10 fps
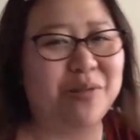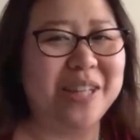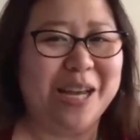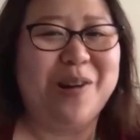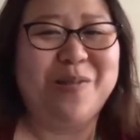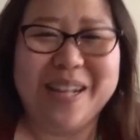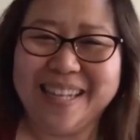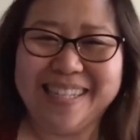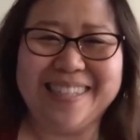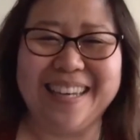a
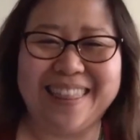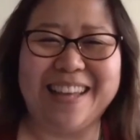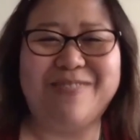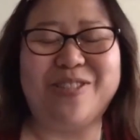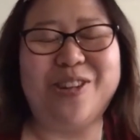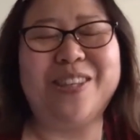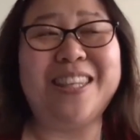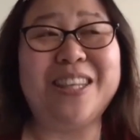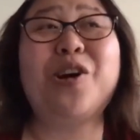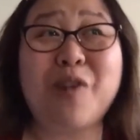realistic thing for you.
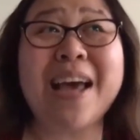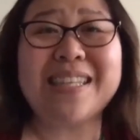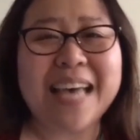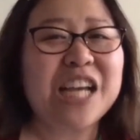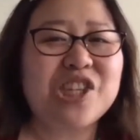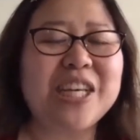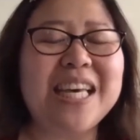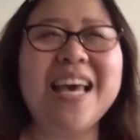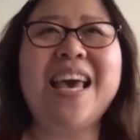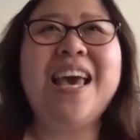The crank is
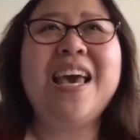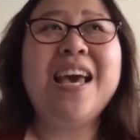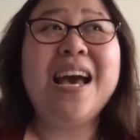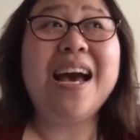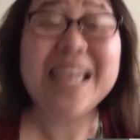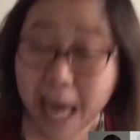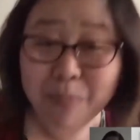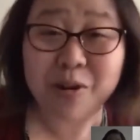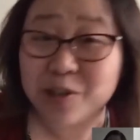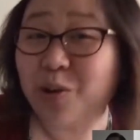actually a game
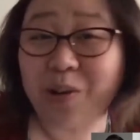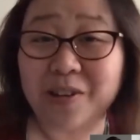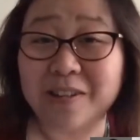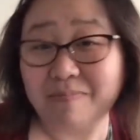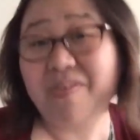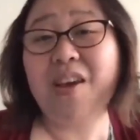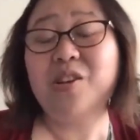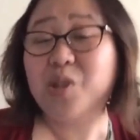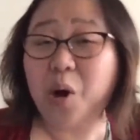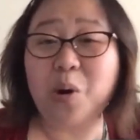controller.
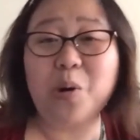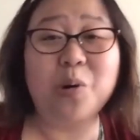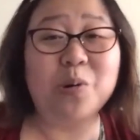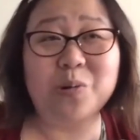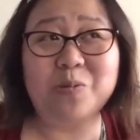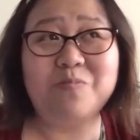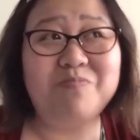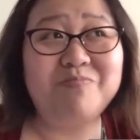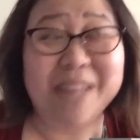So yeah,